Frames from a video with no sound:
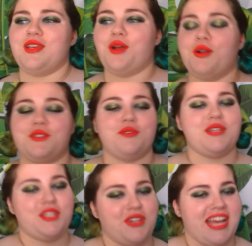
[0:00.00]
Also, it
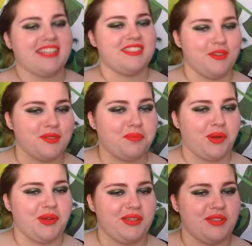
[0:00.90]
attracts those
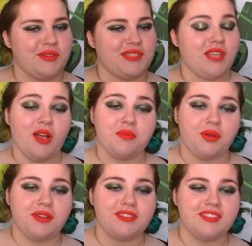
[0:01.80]

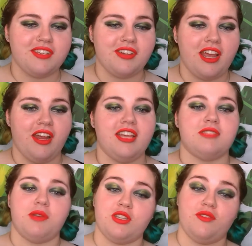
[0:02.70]
songbirds to your area,
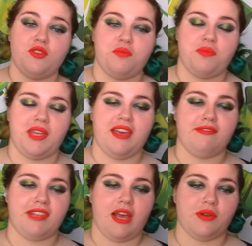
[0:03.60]
especially if you plant
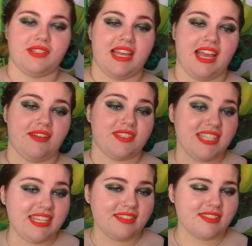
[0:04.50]
flowers that have
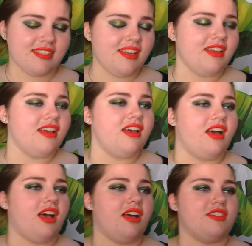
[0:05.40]
seeds.
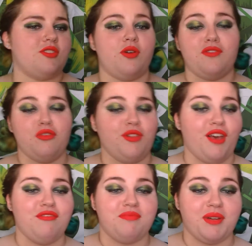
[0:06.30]
So if you
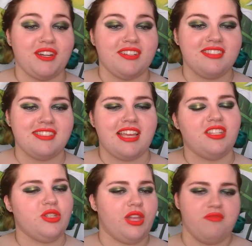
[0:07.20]
love birds and
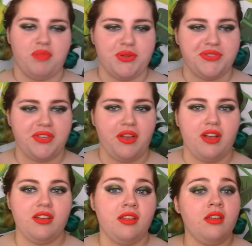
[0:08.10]
you love
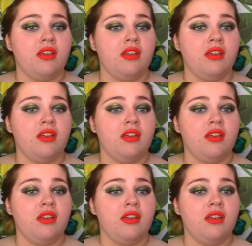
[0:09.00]
birdsong,